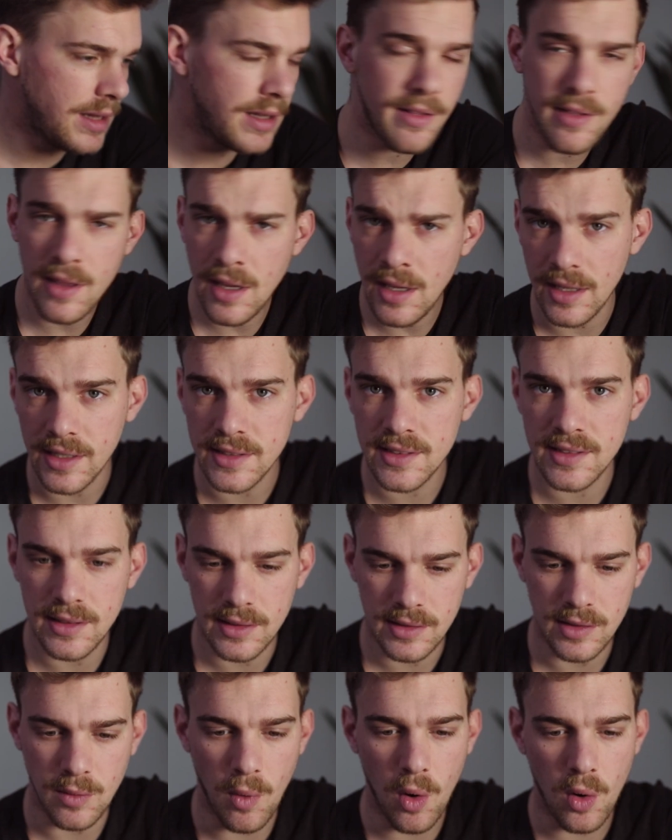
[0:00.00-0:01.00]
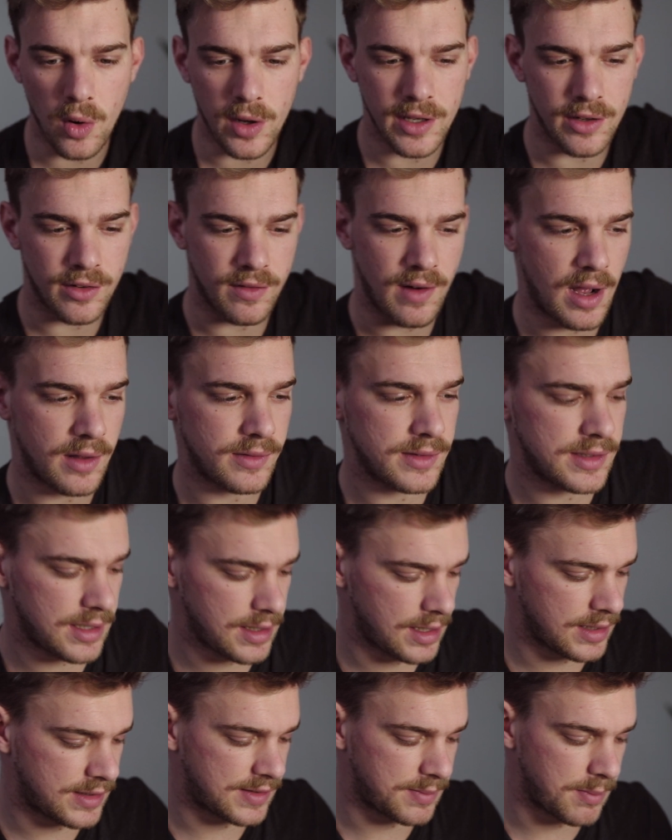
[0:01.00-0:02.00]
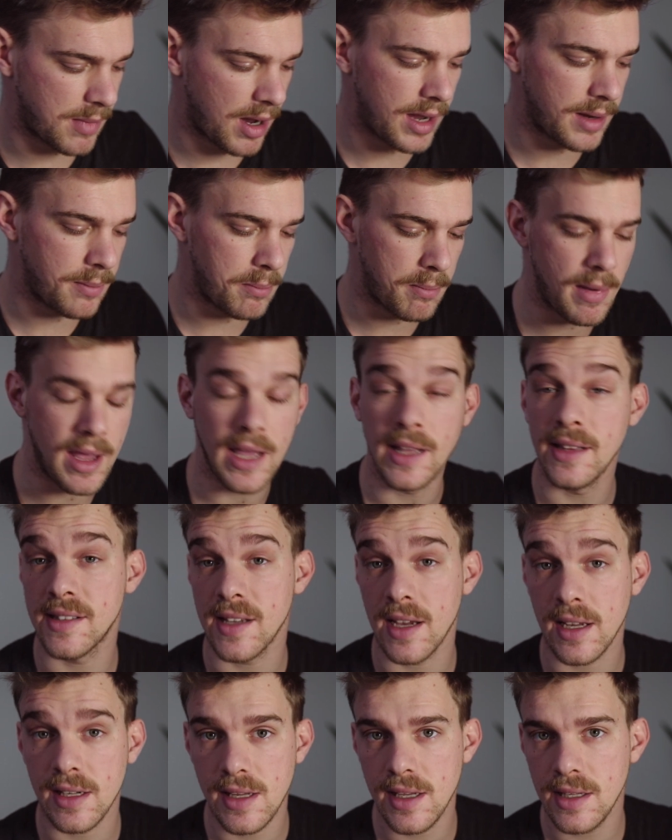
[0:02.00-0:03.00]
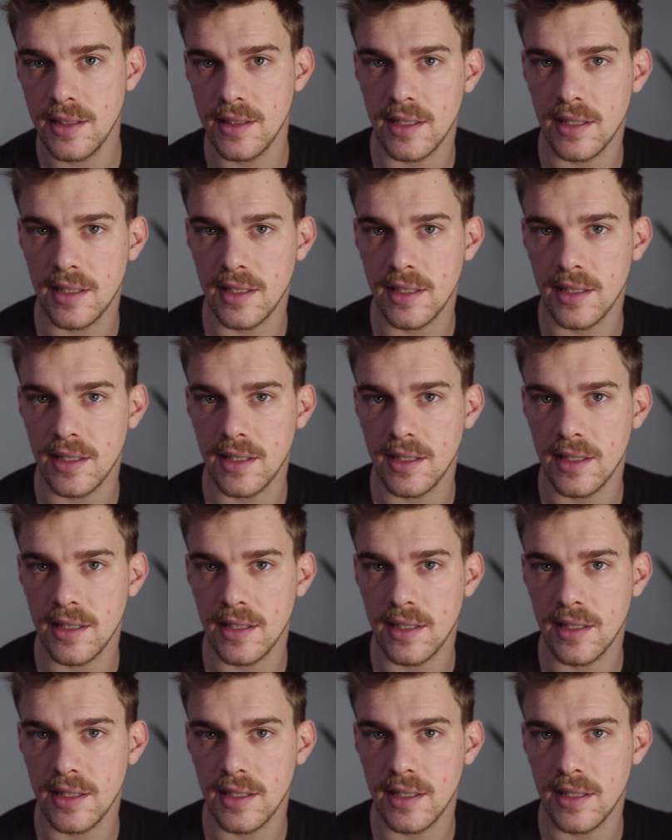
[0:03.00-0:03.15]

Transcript: thing is, the walking around, it's my main technique.